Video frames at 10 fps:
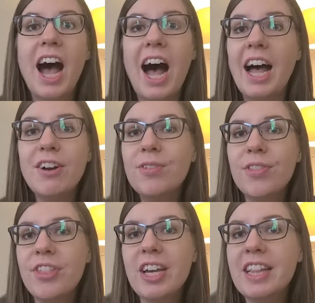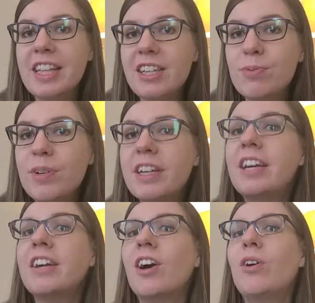I don't think that this one
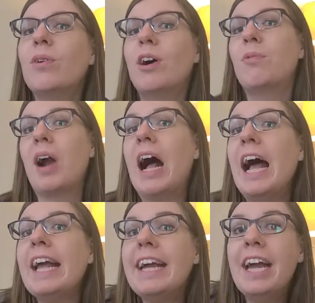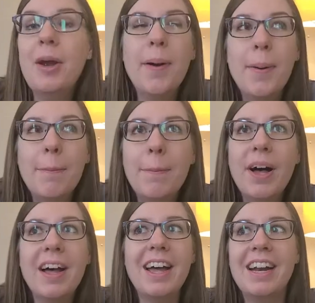can go awry,
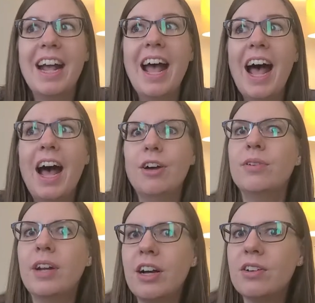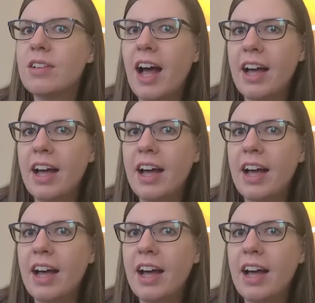but who knows?